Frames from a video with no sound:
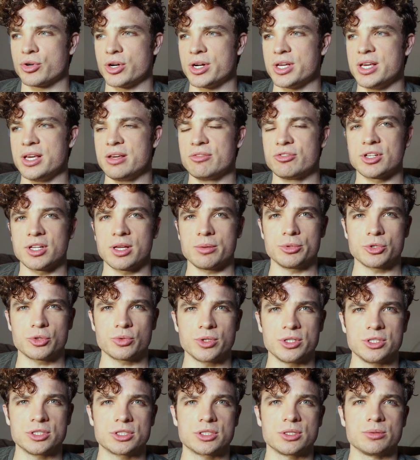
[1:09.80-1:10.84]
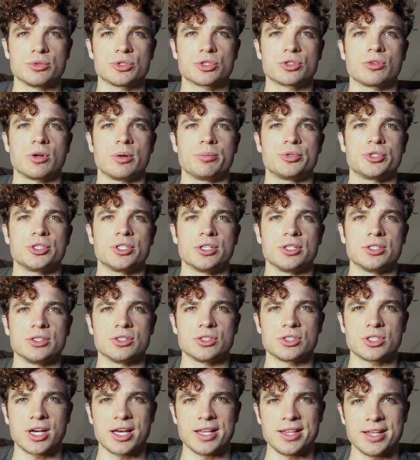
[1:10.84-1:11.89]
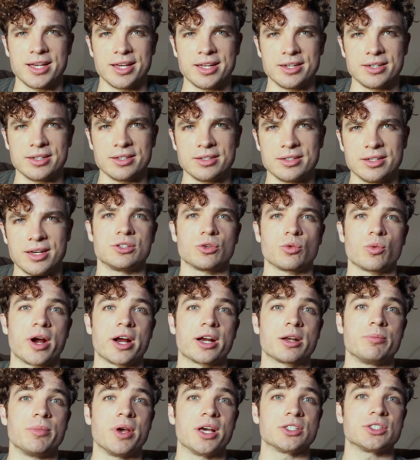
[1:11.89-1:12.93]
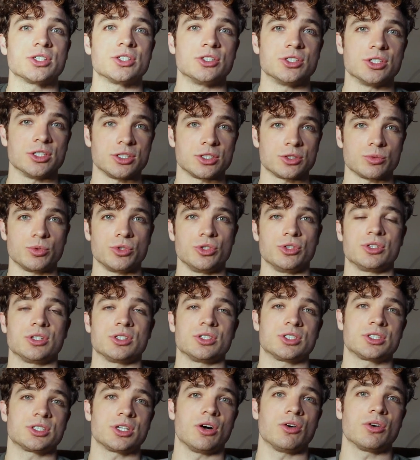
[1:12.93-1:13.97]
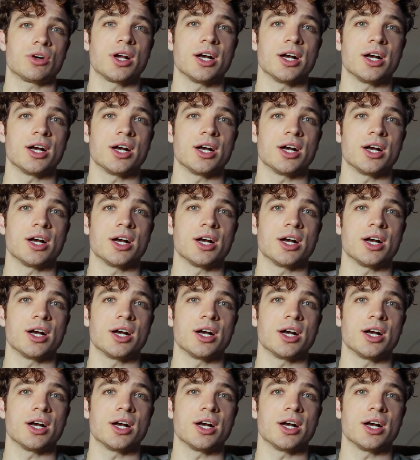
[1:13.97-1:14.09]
pretty evenly between subscriptions and then direct messages where you can sell